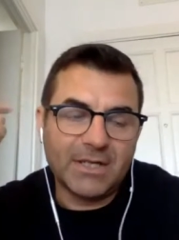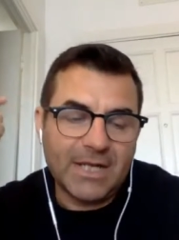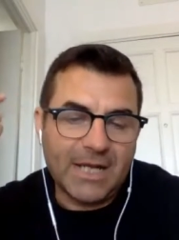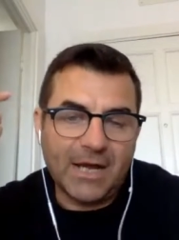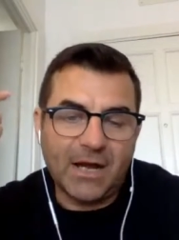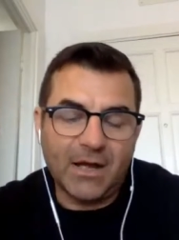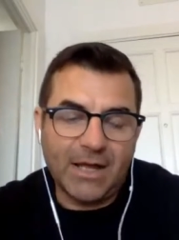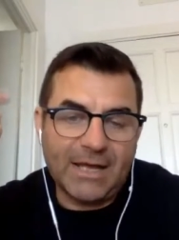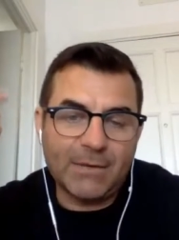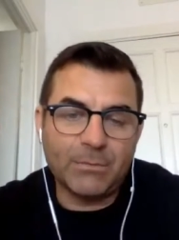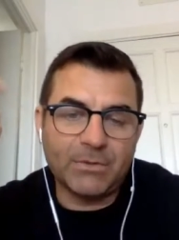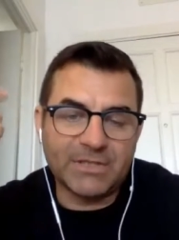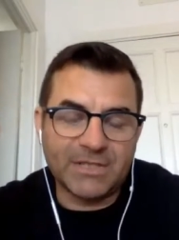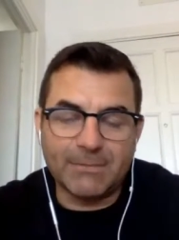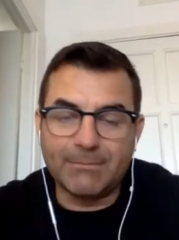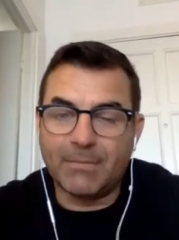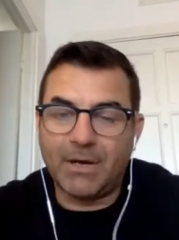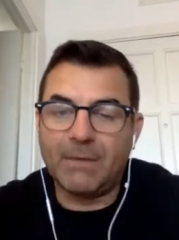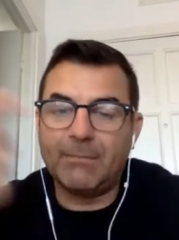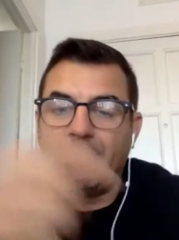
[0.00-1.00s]
uh, it was
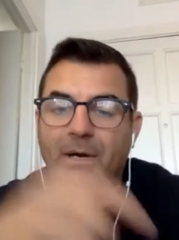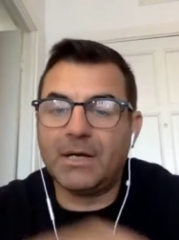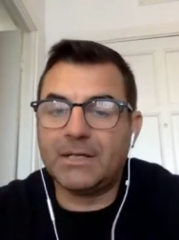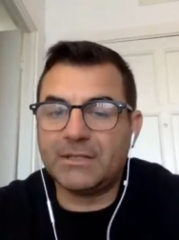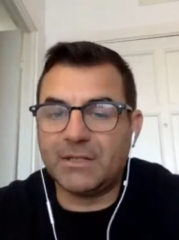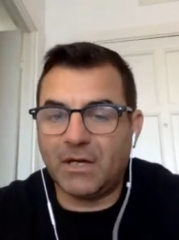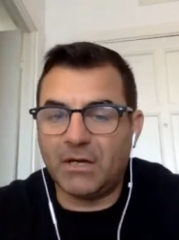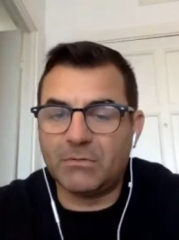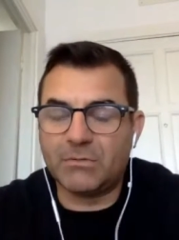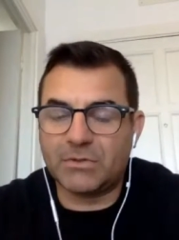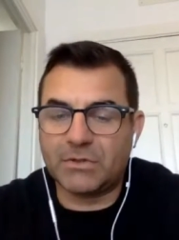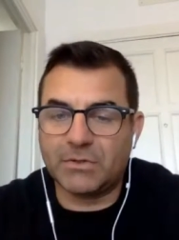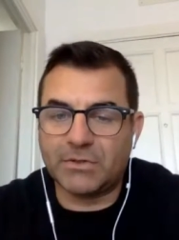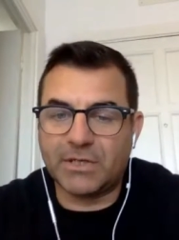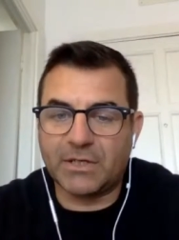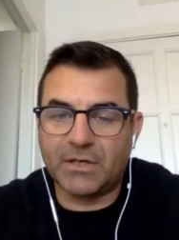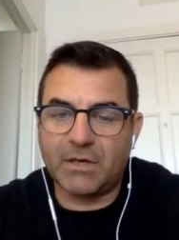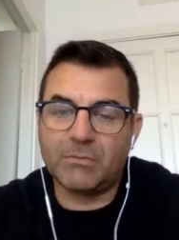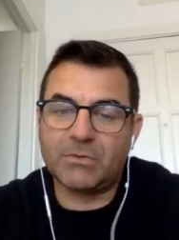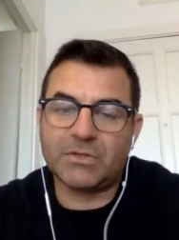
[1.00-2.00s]
in my mind that I was
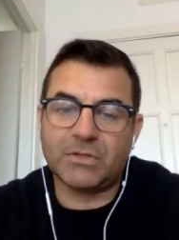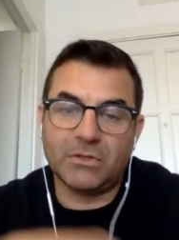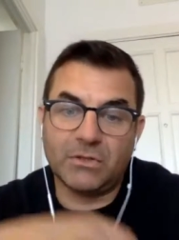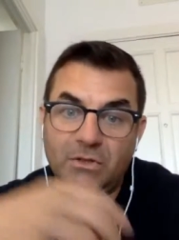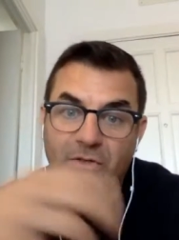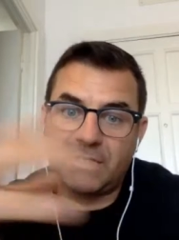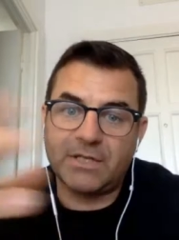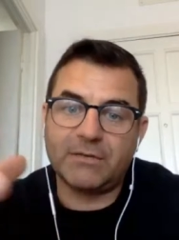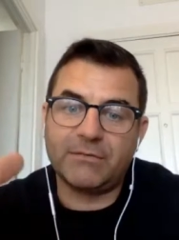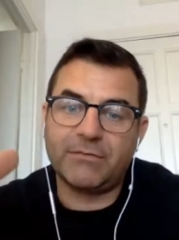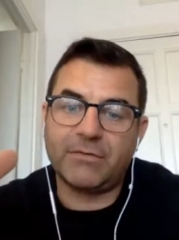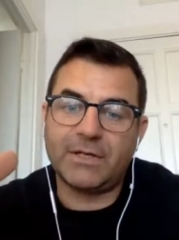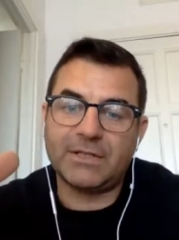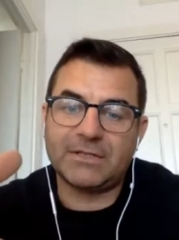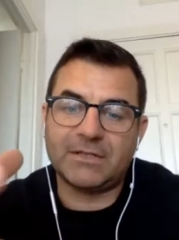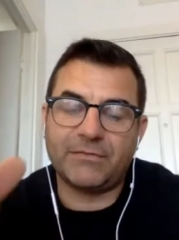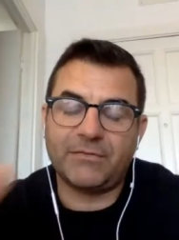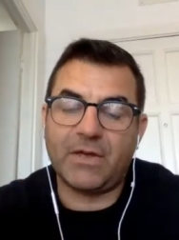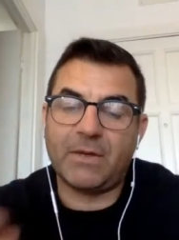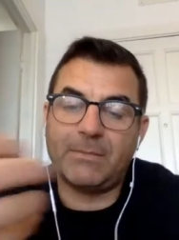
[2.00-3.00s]
looking. I wasn't looking for
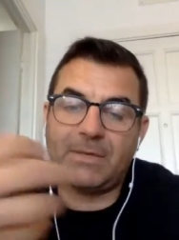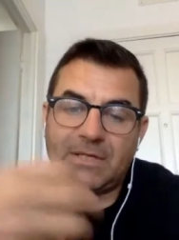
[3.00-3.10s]
SFM.